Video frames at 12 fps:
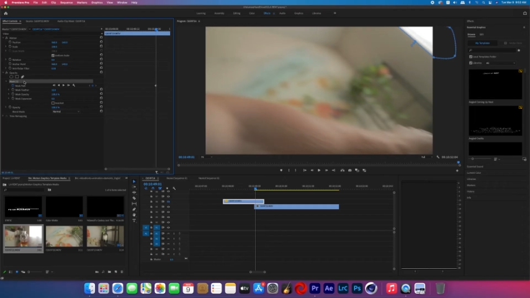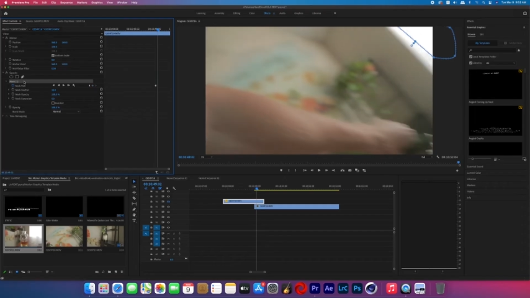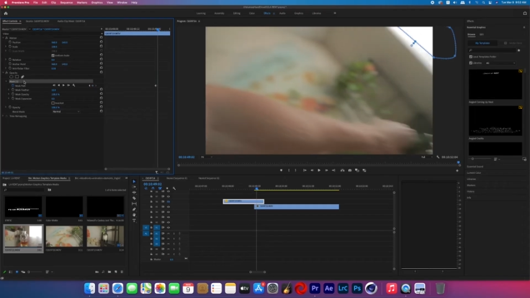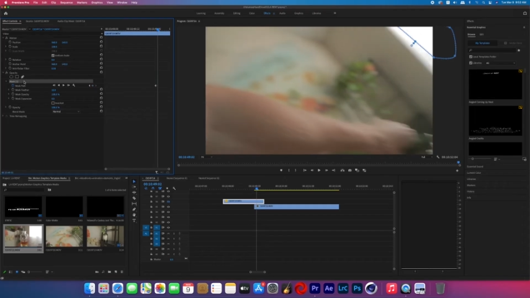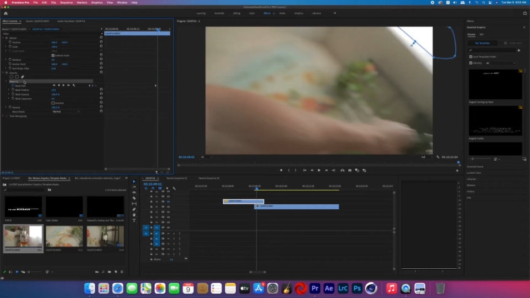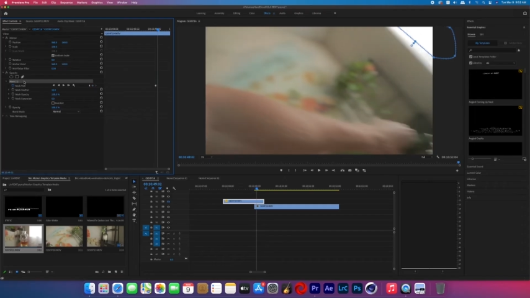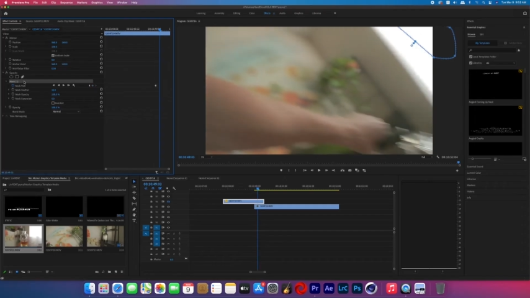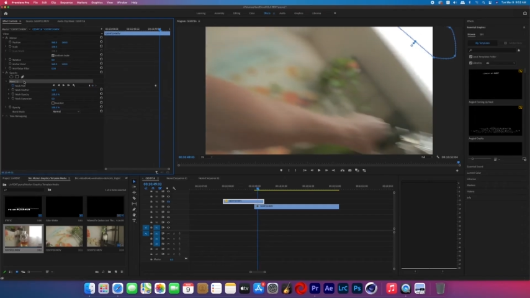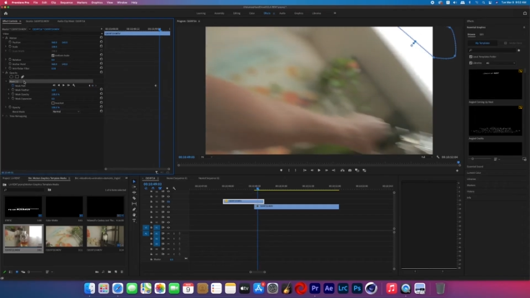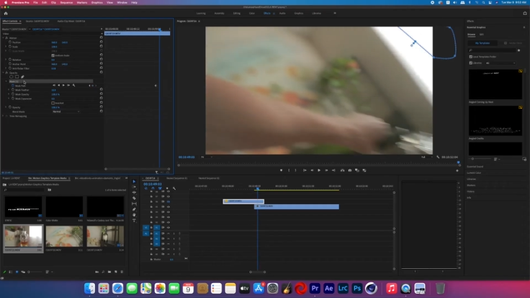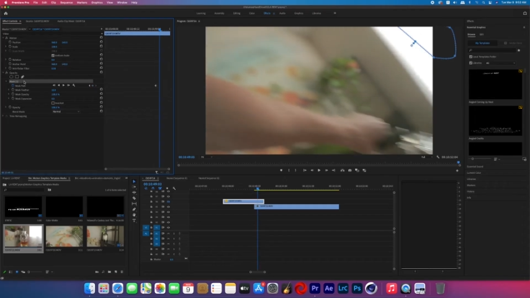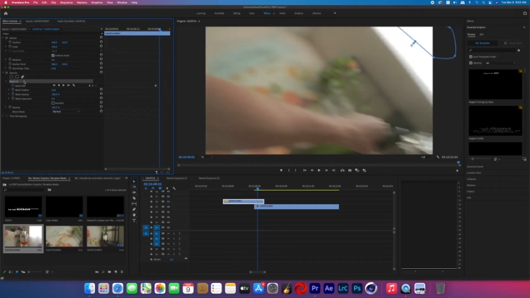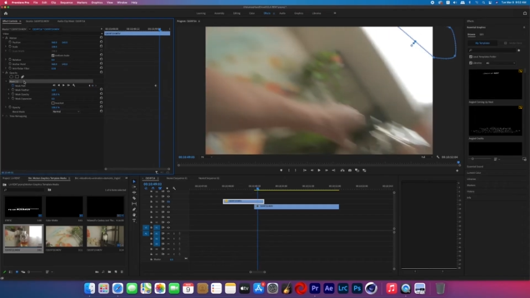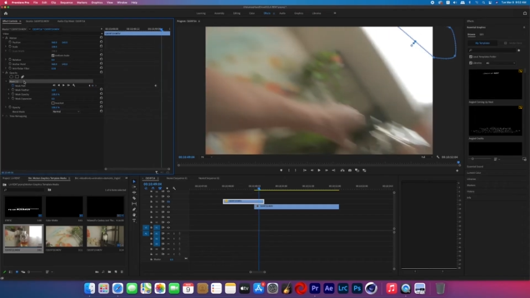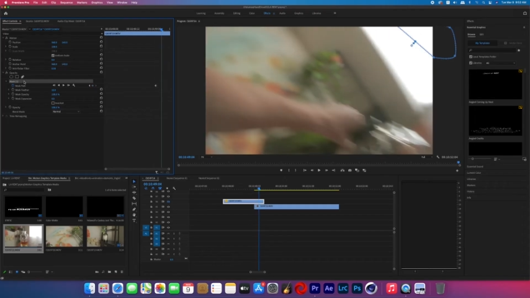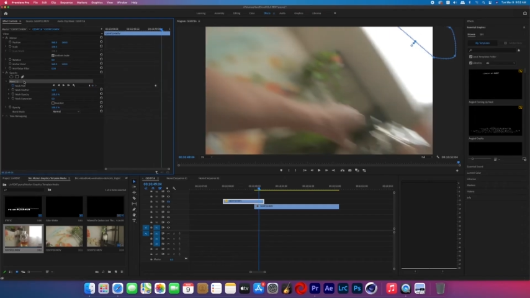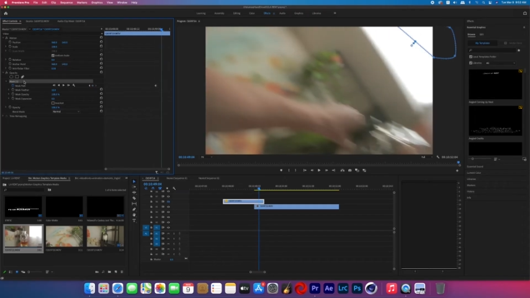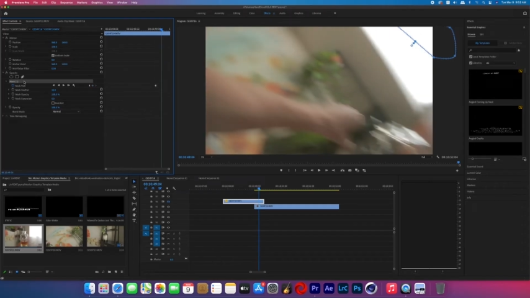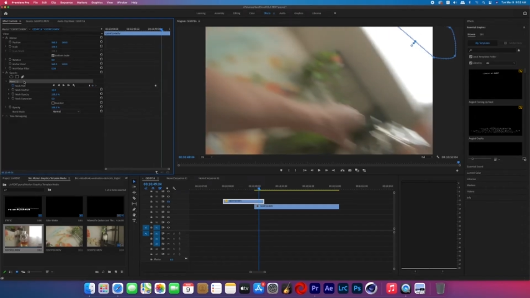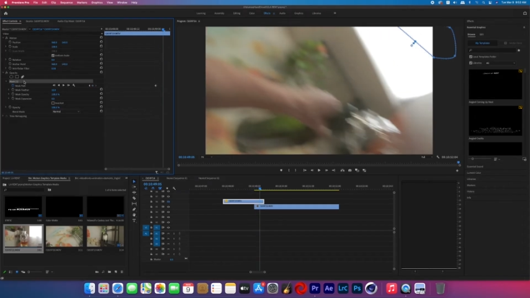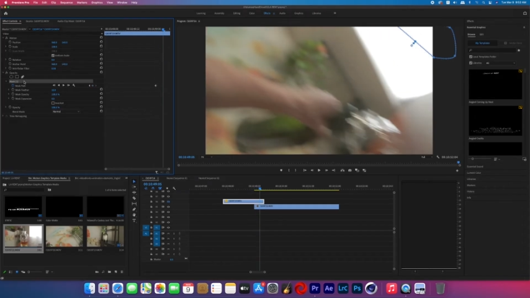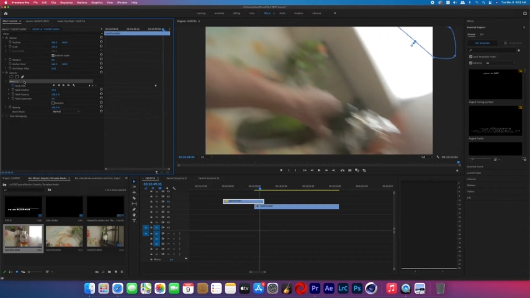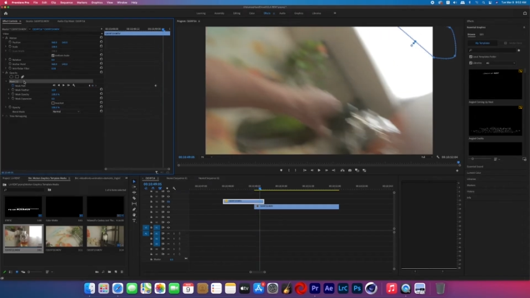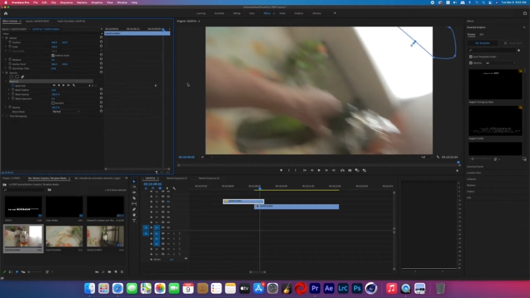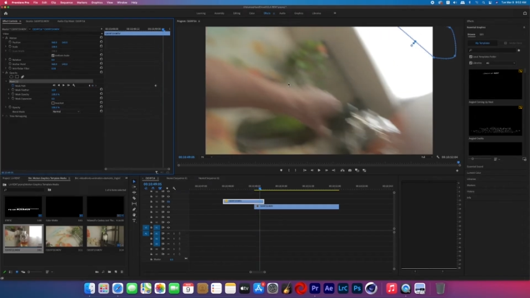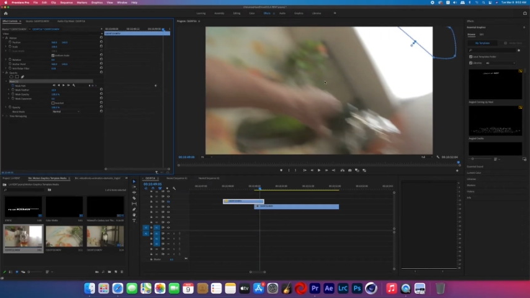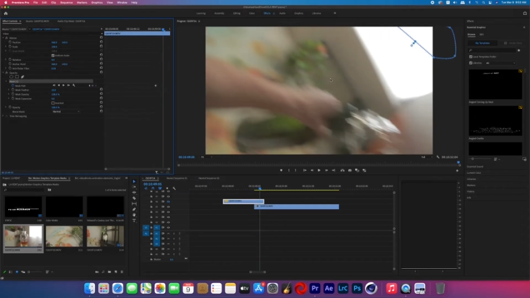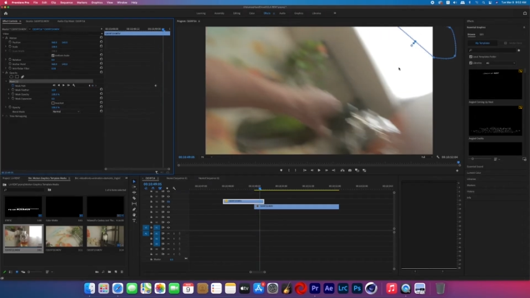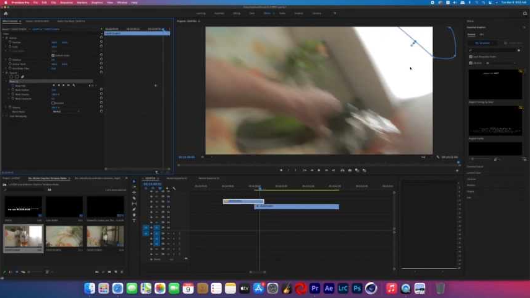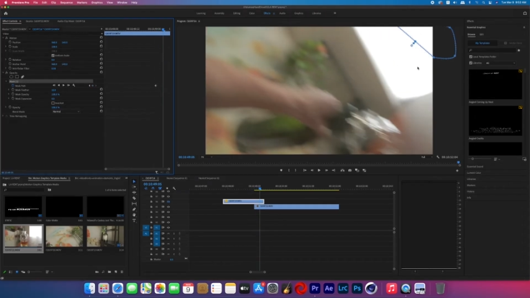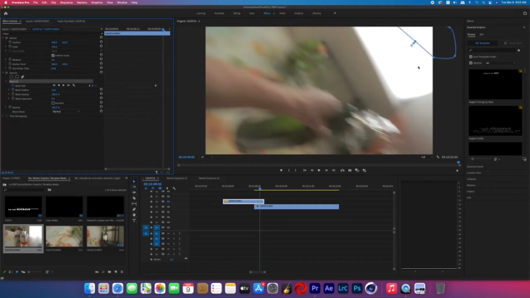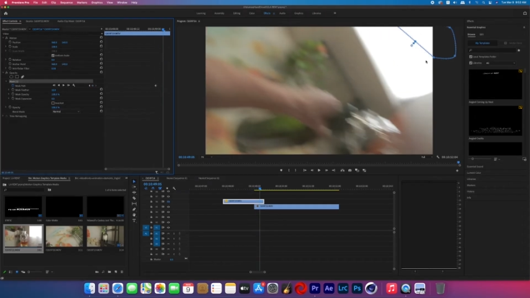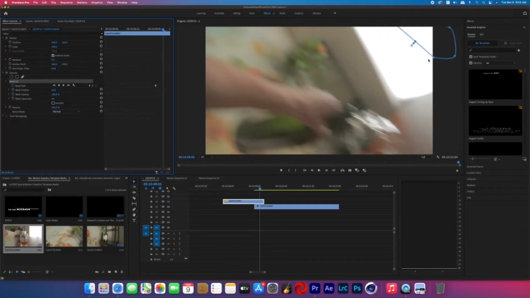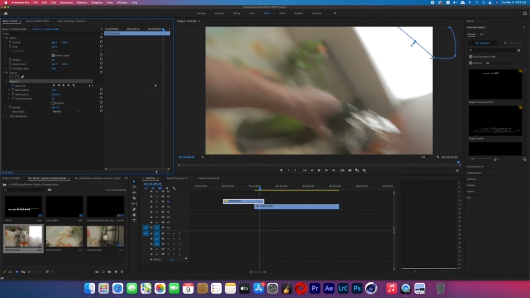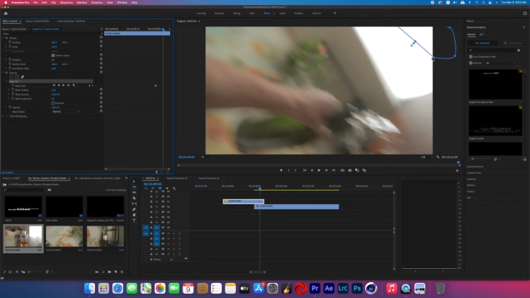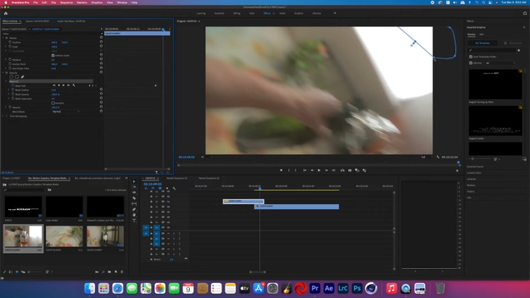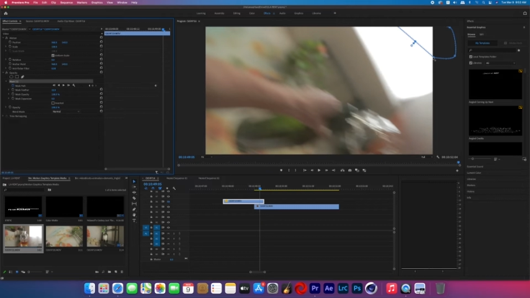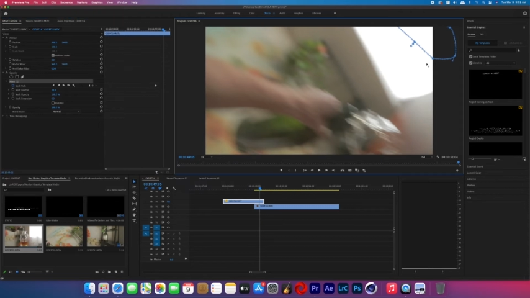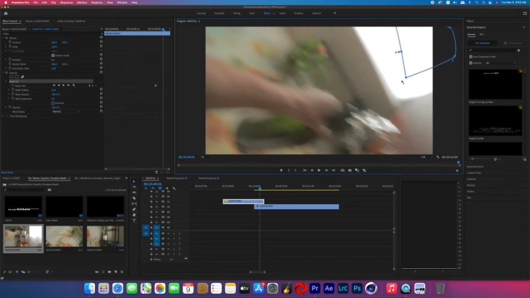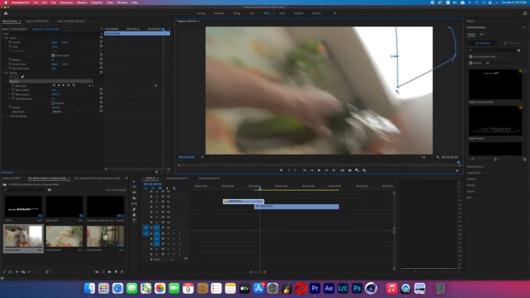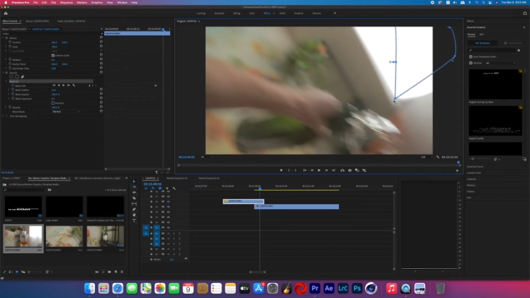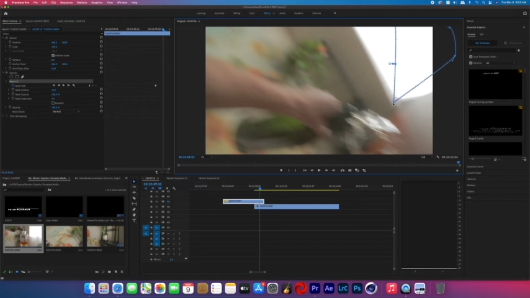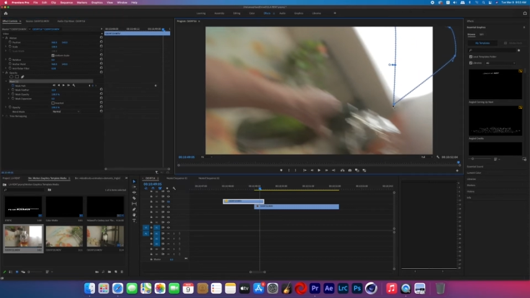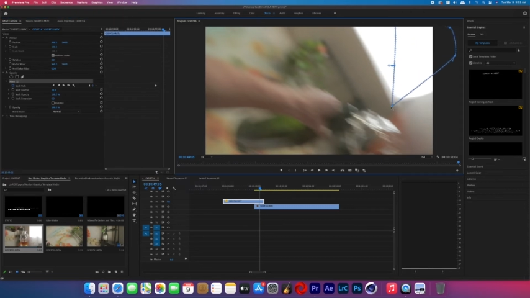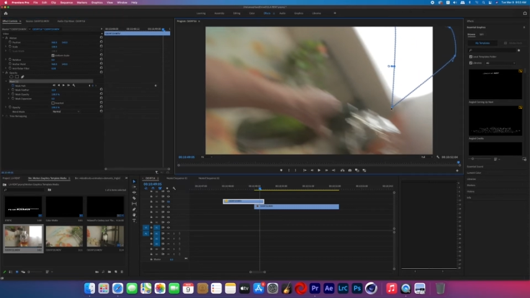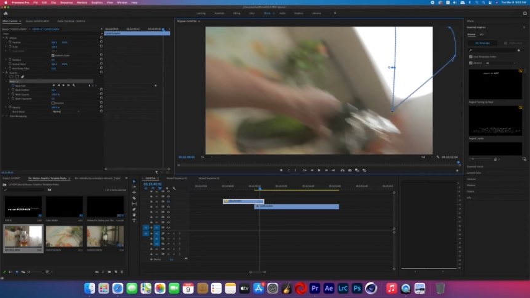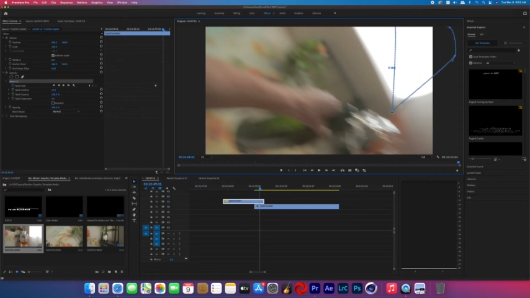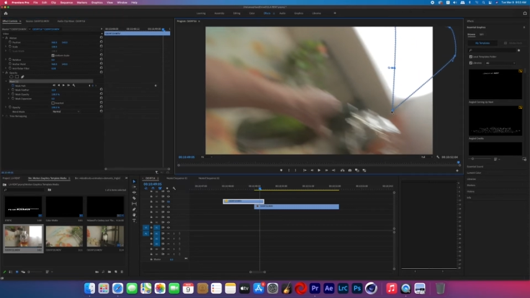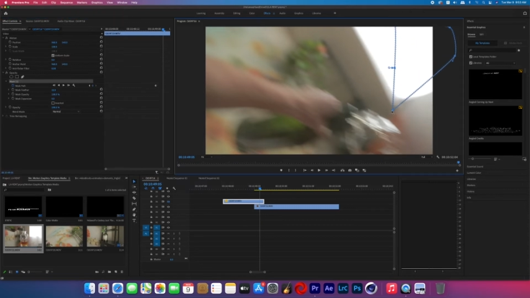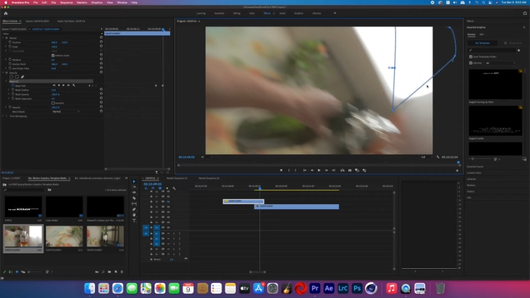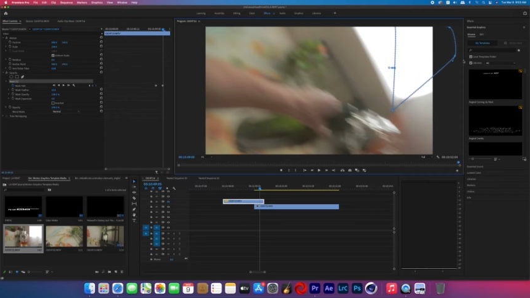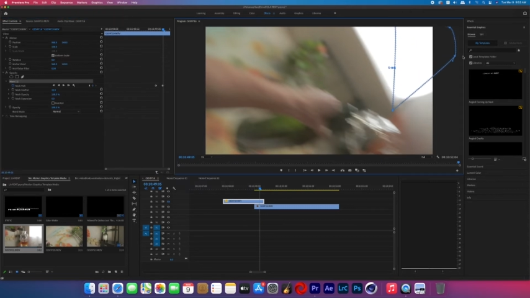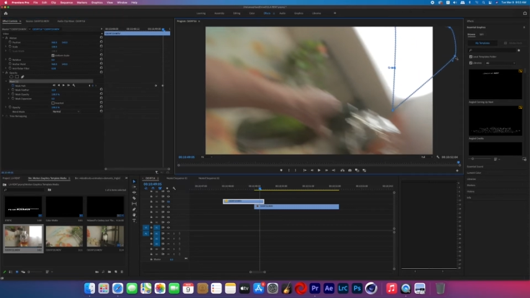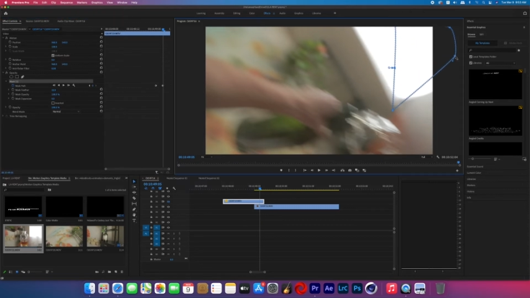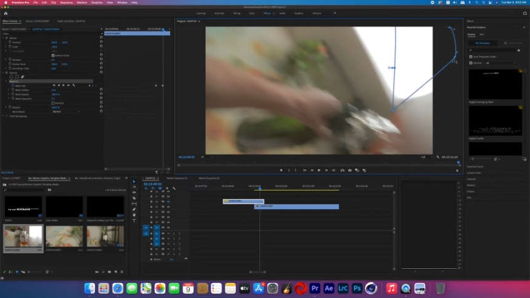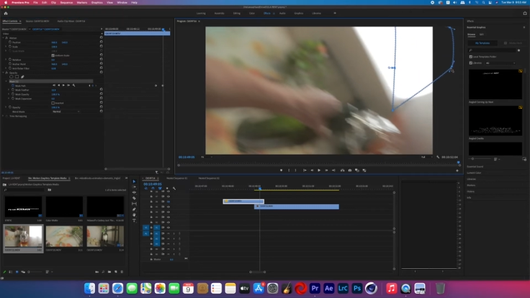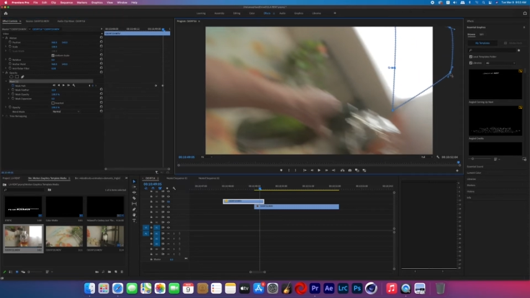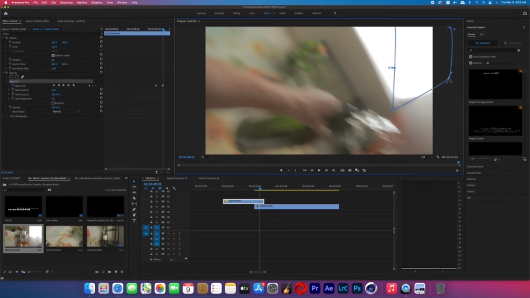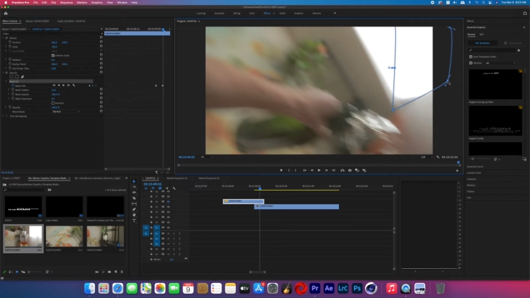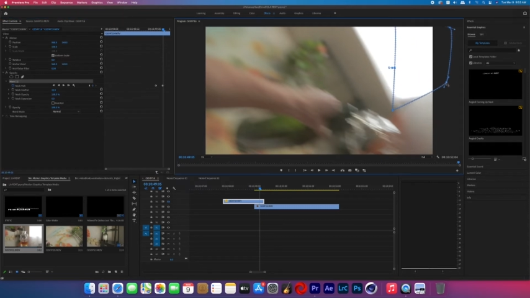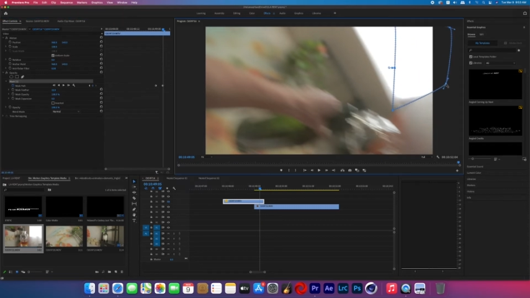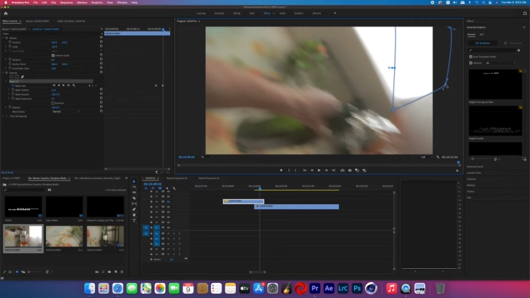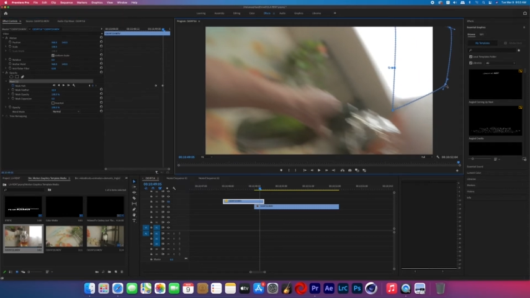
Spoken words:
Nobody's mouth can be seen.